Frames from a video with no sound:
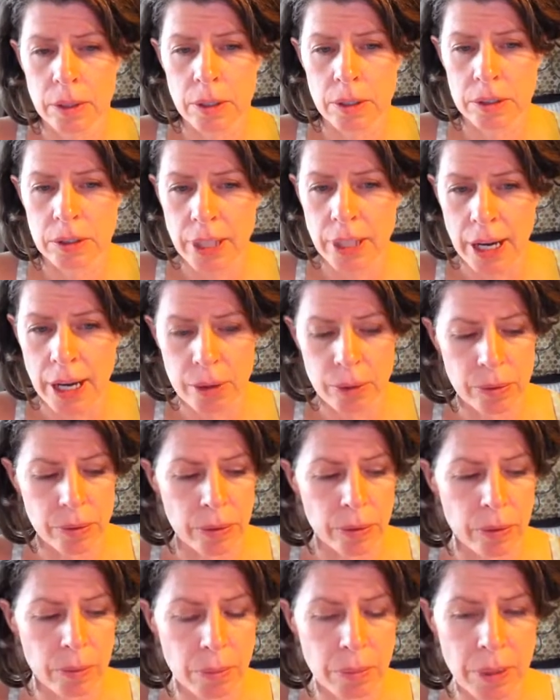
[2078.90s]
Chat
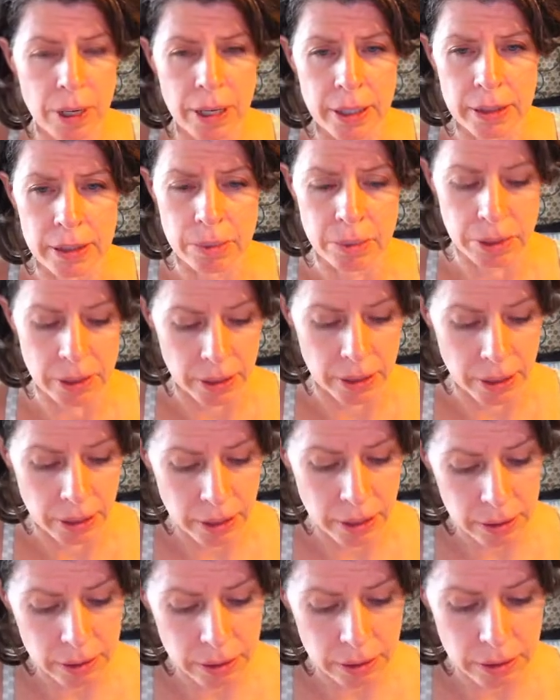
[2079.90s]
room
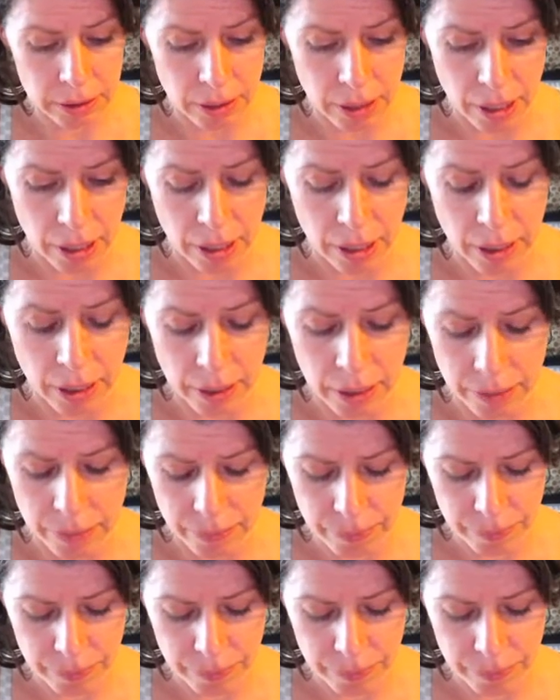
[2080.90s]
possibilities. I've